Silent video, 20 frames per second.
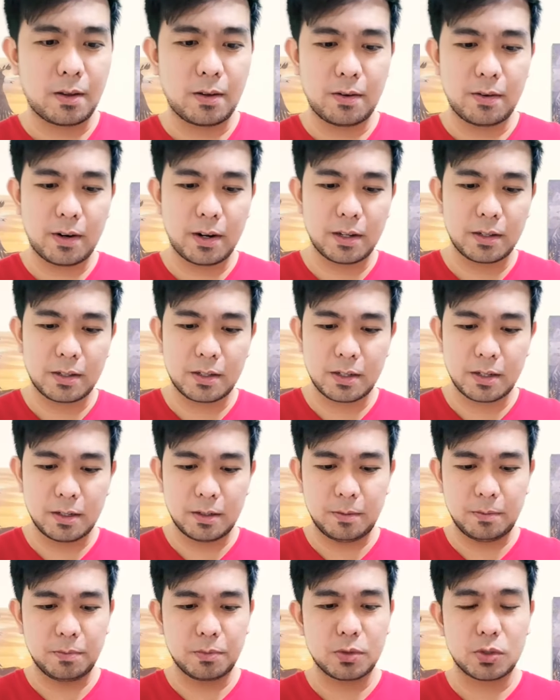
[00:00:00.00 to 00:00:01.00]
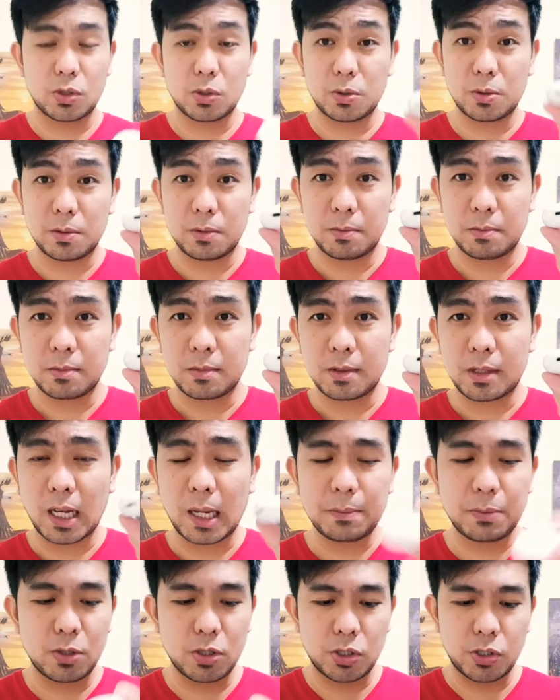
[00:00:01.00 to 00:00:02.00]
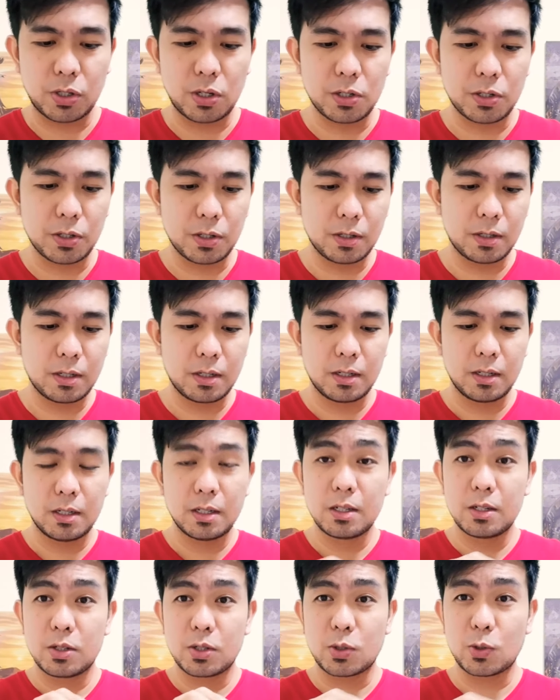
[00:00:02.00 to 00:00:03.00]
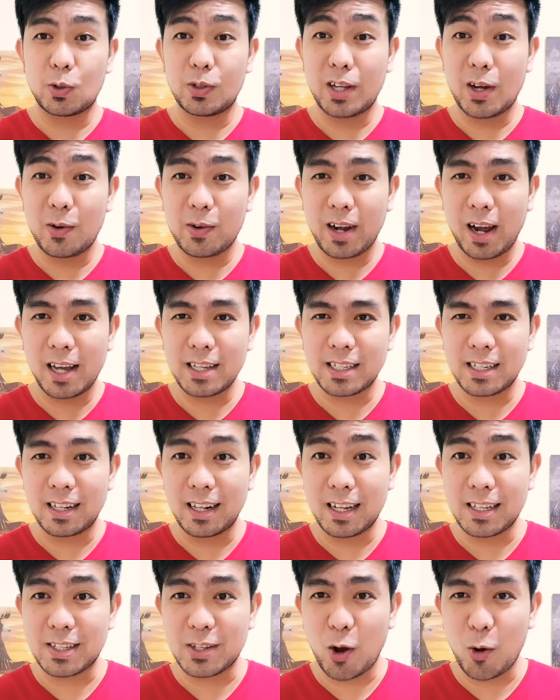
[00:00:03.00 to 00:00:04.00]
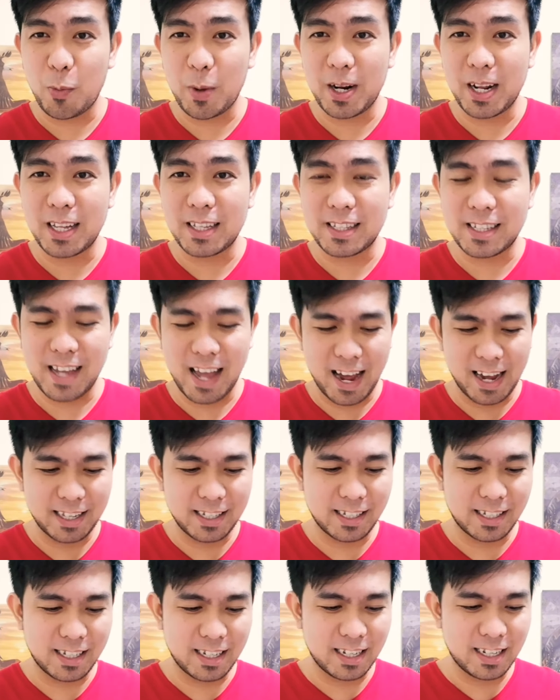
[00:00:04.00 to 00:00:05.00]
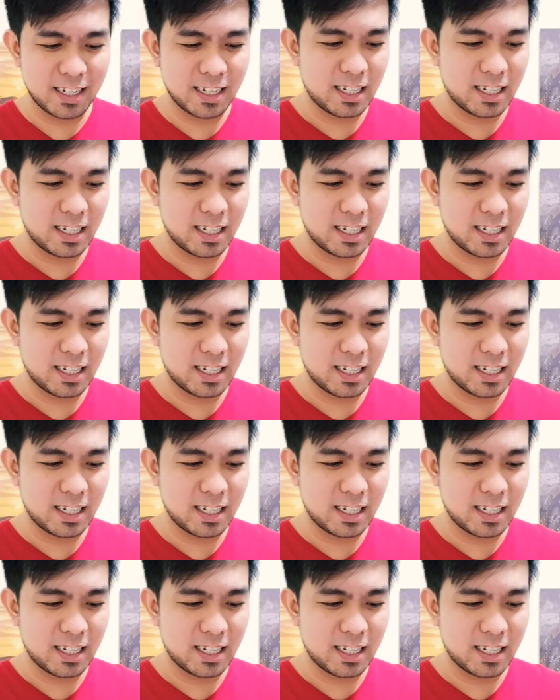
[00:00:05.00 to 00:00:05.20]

Alright, so Type-C charger. So now, guys, let's open it, guys.